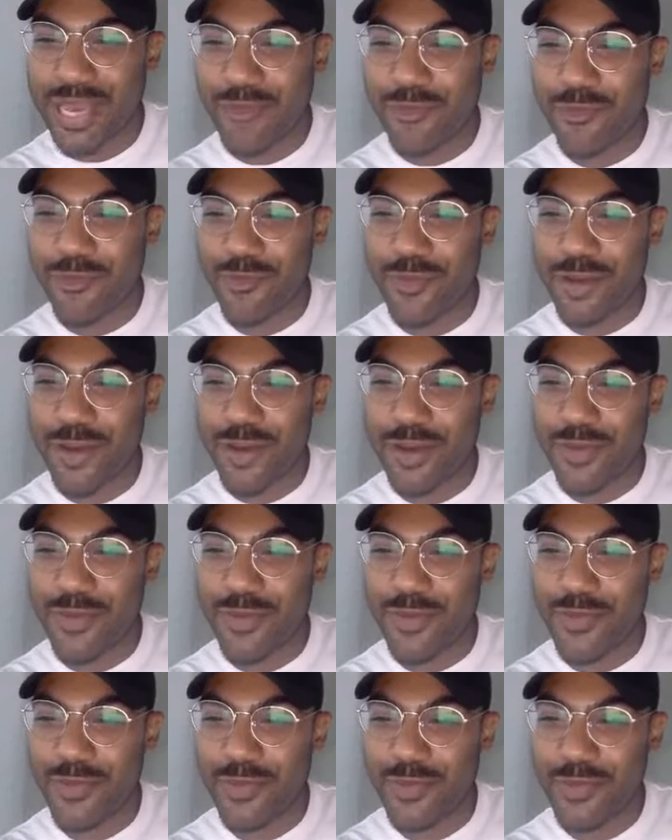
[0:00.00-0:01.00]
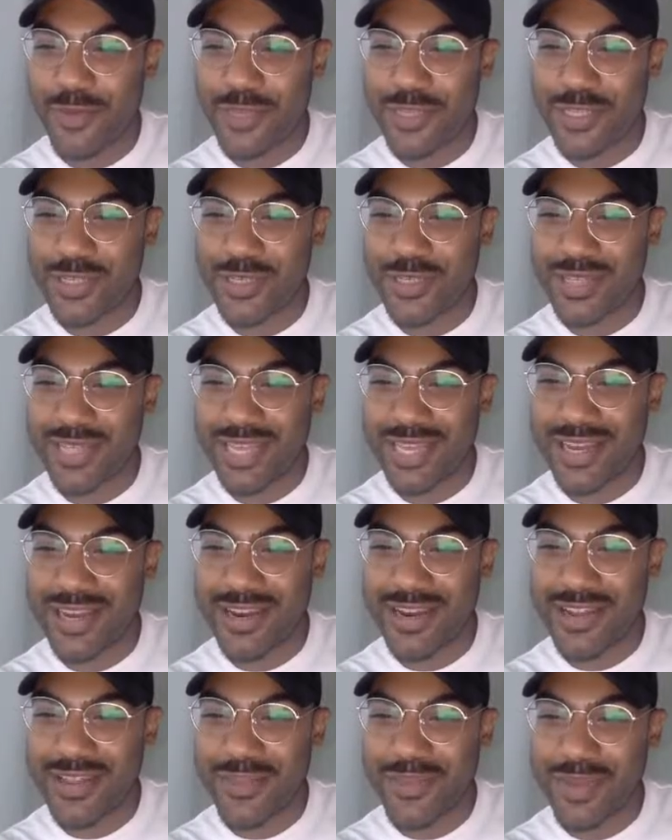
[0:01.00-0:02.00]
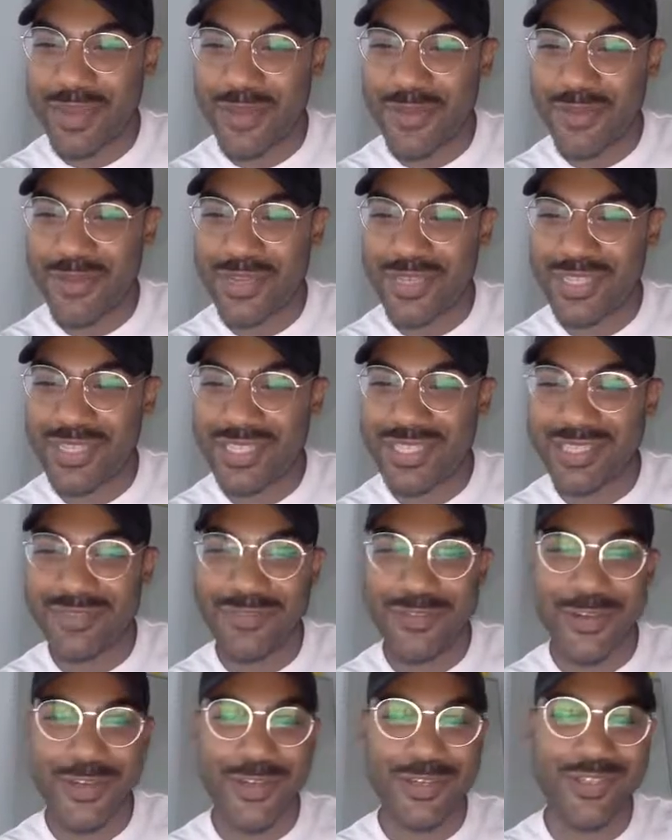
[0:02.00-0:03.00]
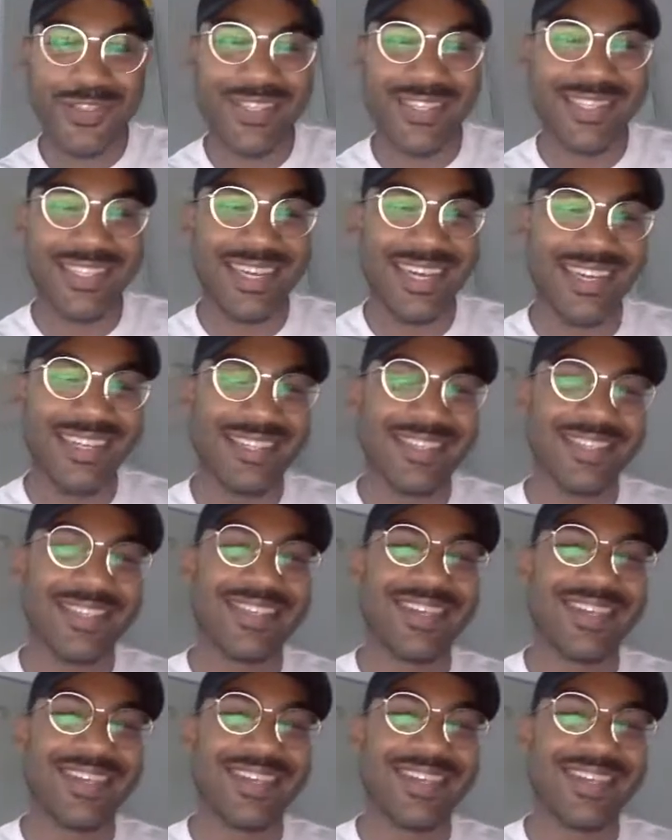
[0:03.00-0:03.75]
came from, what do you think are the main reasons for your success?